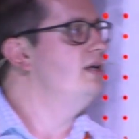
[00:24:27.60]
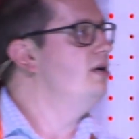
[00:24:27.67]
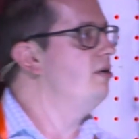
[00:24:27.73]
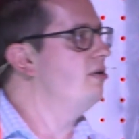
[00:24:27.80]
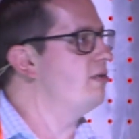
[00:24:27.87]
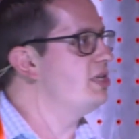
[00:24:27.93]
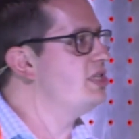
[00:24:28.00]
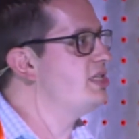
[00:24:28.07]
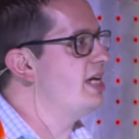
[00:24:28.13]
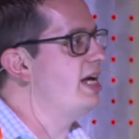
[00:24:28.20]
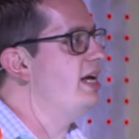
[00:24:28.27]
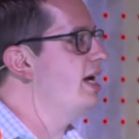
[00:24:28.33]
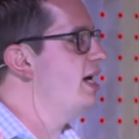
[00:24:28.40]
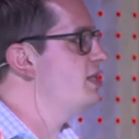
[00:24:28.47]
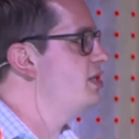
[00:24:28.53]
or a
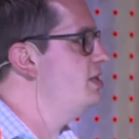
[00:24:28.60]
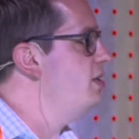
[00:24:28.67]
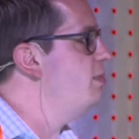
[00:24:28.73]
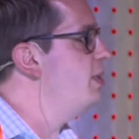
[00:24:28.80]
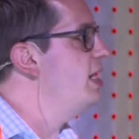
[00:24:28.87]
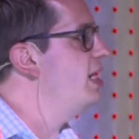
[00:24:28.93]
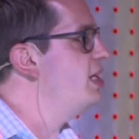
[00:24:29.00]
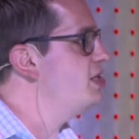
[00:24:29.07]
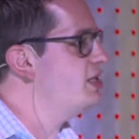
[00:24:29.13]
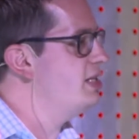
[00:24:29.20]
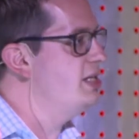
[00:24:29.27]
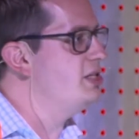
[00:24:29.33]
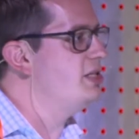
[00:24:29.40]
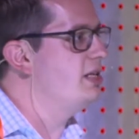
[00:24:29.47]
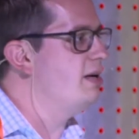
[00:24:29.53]
state has a new bit of
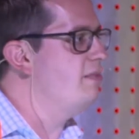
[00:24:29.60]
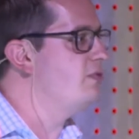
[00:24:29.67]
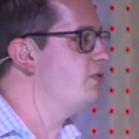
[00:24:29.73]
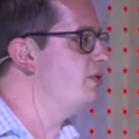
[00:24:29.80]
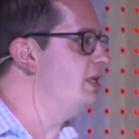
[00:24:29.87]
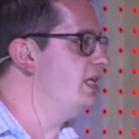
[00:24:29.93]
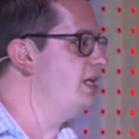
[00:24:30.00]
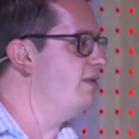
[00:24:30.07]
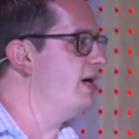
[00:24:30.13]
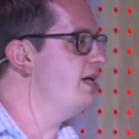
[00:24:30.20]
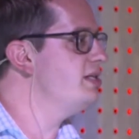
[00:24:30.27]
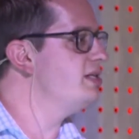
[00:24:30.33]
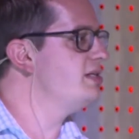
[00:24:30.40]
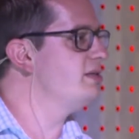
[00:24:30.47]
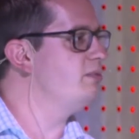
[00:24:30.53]
legislation coming through in the
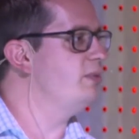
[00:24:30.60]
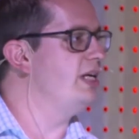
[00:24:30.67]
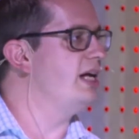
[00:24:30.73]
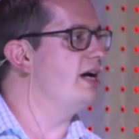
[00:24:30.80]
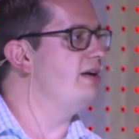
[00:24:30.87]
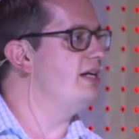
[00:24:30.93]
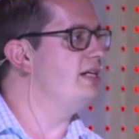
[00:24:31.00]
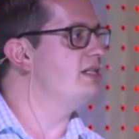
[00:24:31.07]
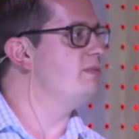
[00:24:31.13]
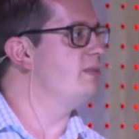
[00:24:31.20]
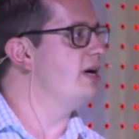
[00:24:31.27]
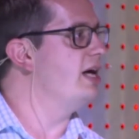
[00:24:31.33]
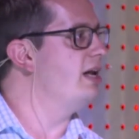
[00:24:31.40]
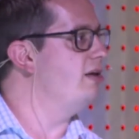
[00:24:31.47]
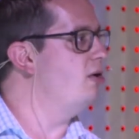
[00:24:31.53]
US, we now need to
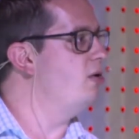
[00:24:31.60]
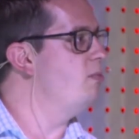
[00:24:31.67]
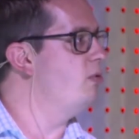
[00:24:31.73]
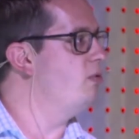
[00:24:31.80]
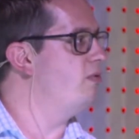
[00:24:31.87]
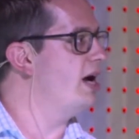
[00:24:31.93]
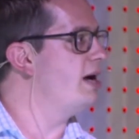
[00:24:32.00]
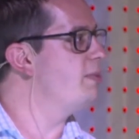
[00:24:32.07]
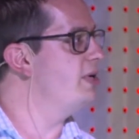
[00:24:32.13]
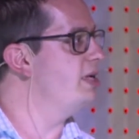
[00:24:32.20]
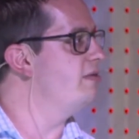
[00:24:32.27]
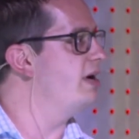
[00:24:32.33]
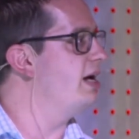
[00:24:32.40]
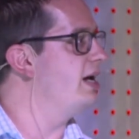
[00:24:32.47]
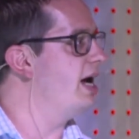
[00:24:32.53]
get a lot more rapid
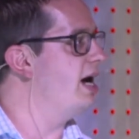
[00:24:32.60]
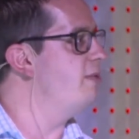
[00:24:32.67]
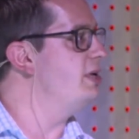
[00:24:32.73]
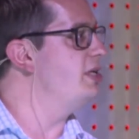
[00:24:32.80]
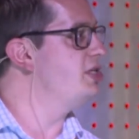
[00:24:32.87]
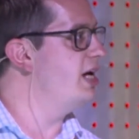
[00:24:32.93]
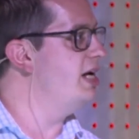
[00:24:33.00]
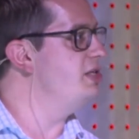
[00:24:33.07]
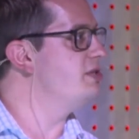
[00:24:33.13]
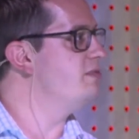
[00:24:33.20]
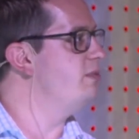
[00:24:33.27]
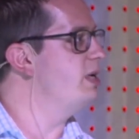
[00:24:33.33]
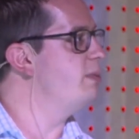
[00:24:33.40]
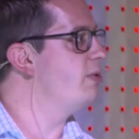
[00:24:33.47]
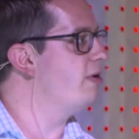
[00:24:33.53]
around how we change and
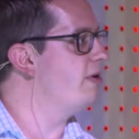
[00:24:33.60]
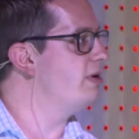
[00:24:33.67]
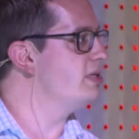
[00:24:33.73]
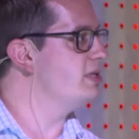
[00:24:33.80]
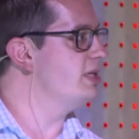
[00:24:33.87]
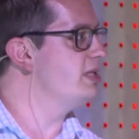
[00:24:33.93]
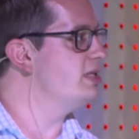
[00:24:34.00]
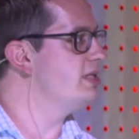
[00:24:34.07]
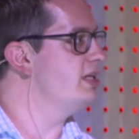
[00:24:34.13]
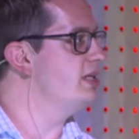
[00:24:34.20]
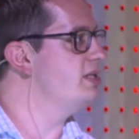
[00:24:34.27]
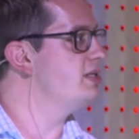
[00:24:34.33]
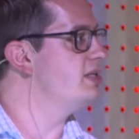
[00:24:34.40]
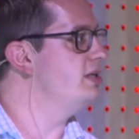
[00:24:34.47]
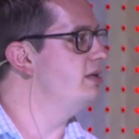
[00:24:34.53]
reprioritize
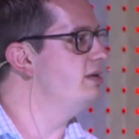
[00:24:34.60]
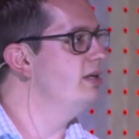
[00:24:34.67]
things to